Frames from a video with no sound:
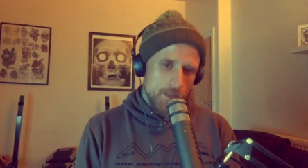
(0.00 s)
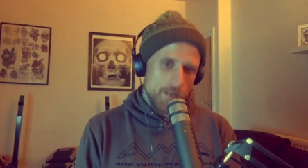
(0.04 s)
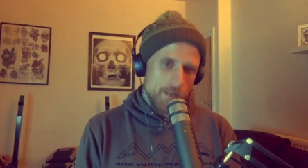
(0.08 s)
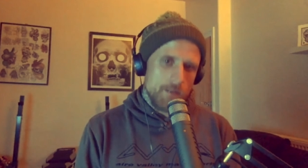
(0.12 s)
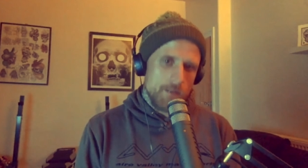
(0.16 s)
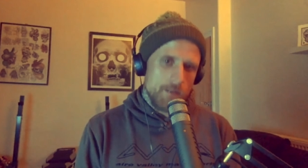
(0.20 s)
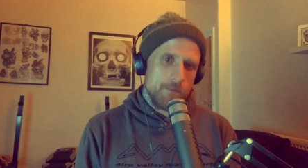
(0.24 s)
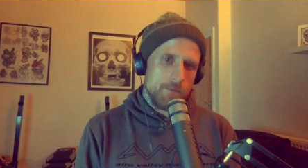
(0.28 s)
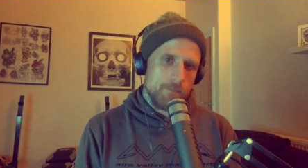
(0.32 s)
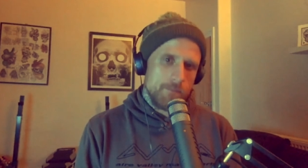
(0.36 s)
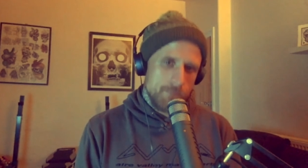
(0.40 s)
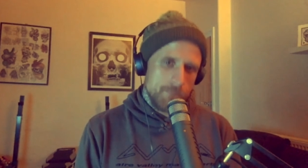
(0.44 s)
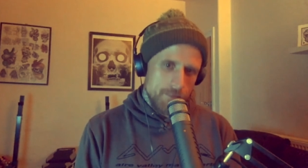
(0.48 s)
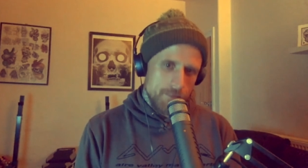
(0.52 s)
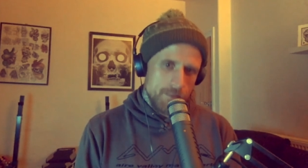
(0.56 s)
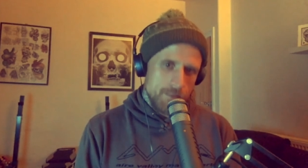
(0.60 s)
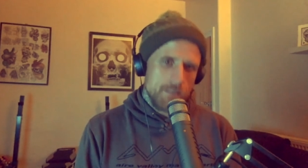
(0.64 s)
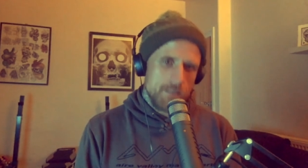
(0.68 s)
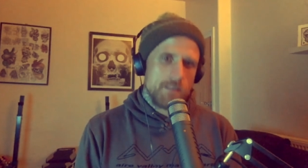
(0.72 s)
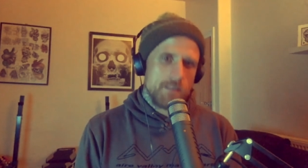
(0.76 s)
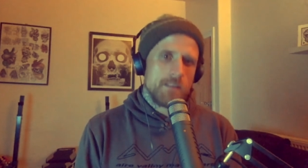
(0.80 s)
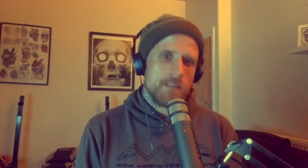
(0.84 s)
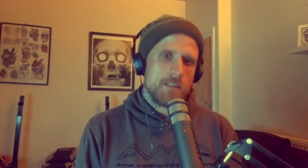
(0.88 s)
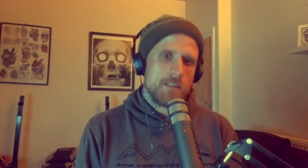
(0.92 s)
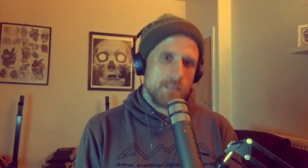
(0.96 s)
You know,
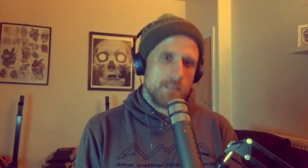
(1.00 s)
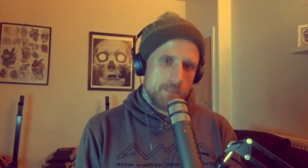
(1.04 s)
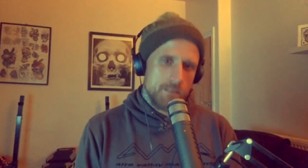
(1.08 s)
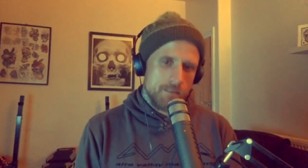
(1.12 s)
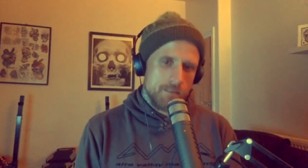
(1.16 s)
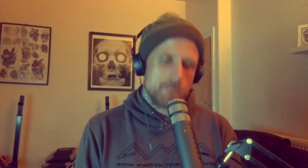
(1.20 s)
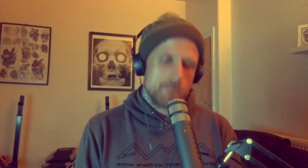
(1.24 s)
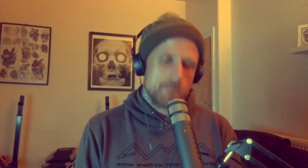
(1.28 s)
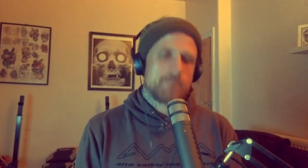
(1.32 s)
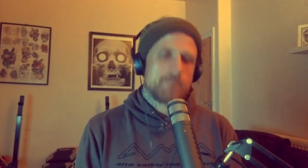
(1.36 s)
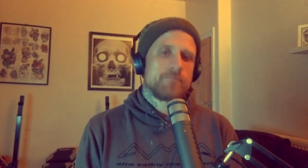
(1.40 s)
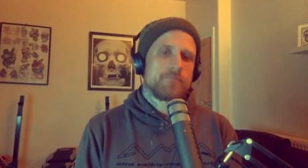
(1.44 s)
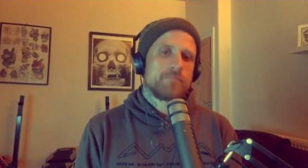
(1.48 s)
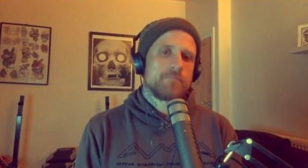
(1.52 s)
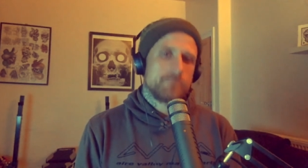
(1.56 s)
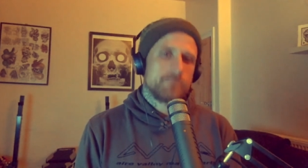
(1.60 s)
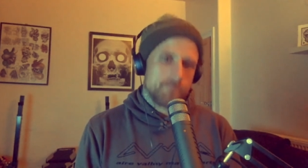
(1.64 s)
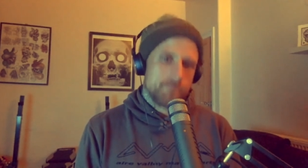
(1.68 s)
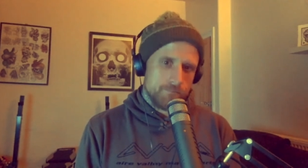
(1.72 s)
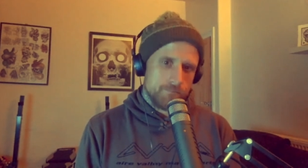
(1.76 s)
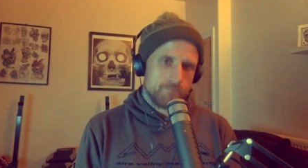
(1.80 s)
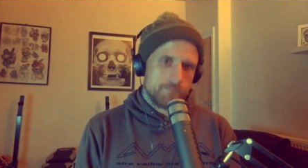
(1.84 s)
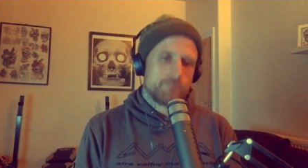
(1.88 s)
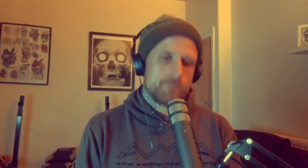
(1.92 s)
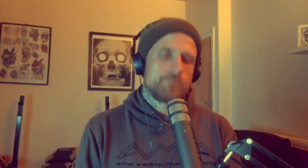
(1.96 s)
because she
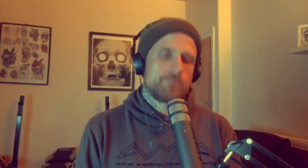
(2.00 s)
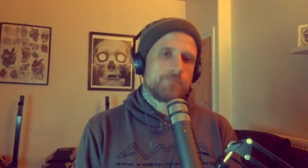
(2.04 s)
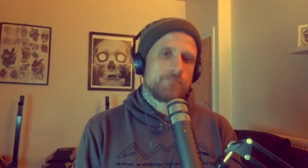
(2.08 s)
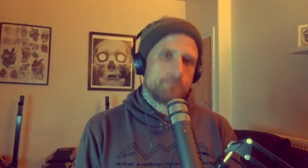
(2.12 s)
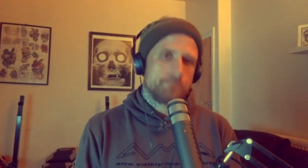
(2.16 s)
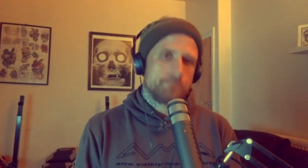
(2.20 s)
stopped